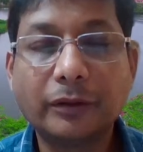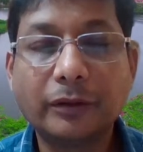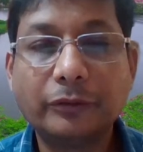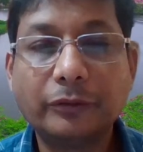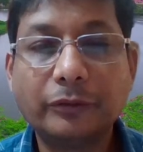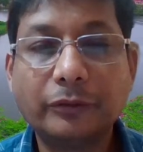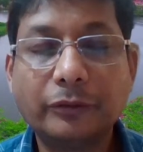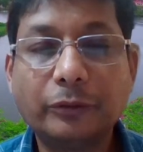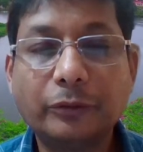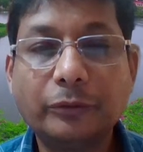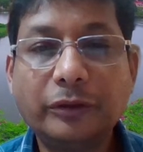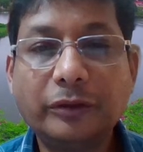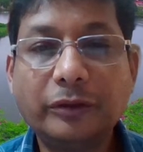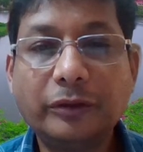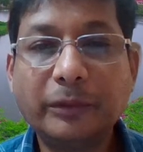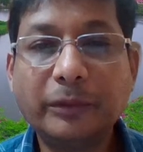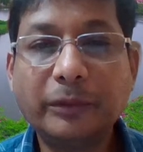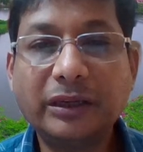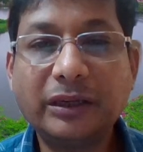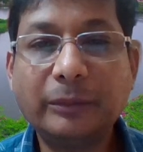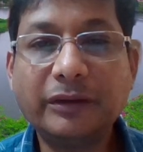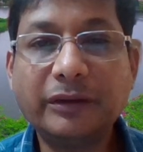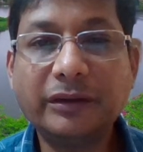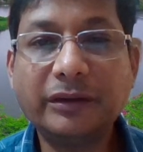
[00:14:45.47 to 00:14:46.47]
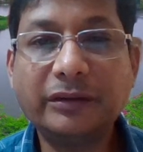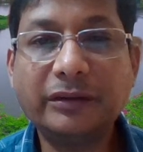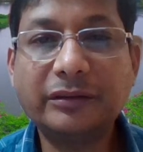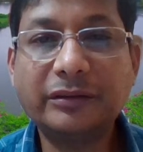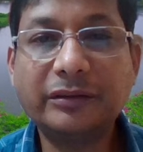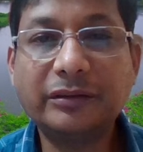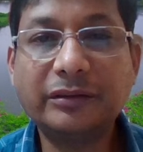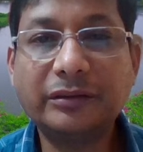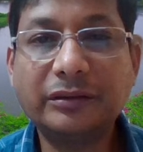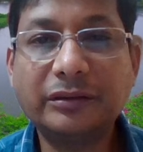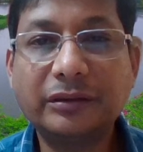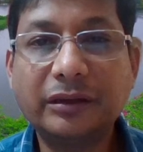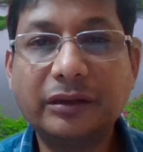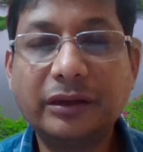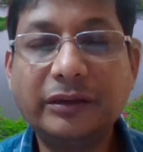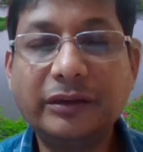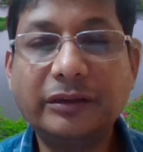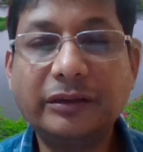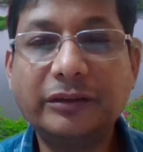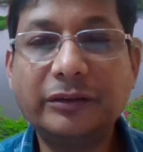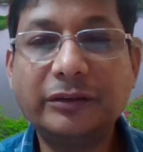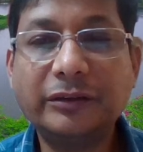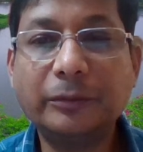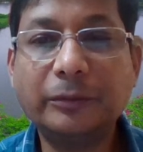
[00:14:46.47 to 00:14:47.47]
So without mathematics, it
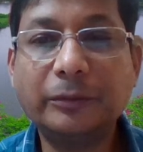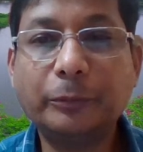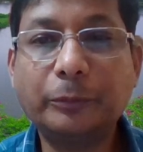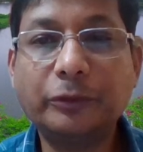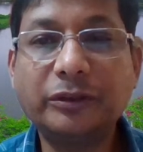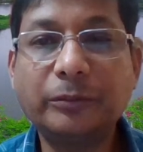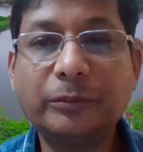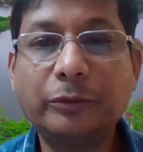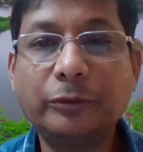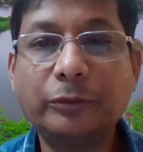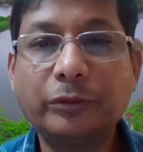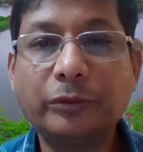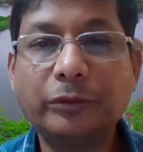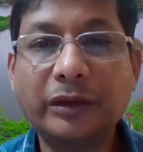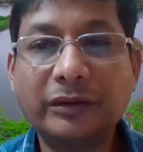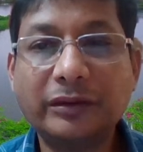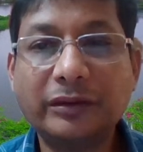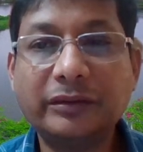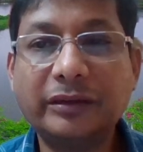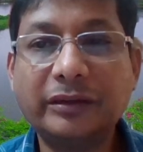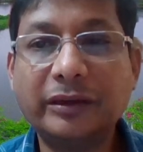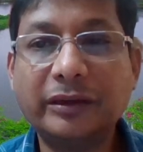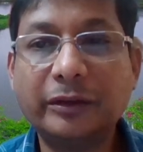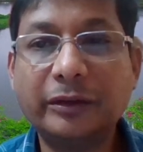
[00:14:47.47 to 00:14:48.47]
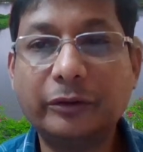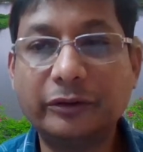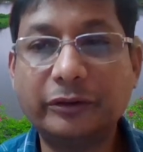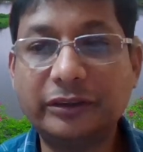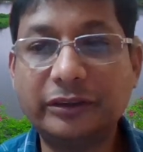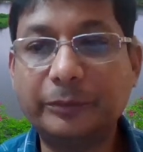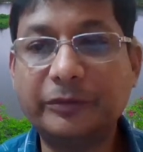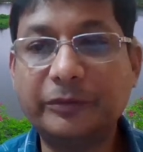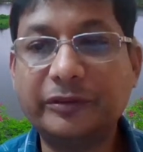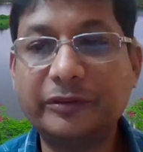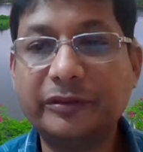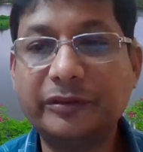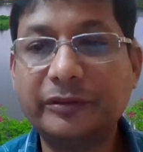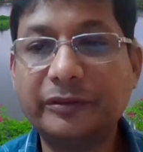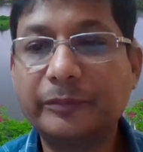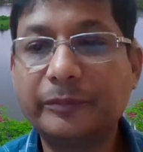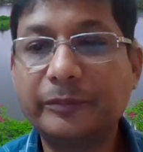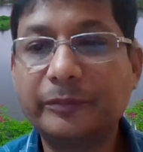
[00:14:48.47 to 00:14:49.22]
is not possible to understand the concepts.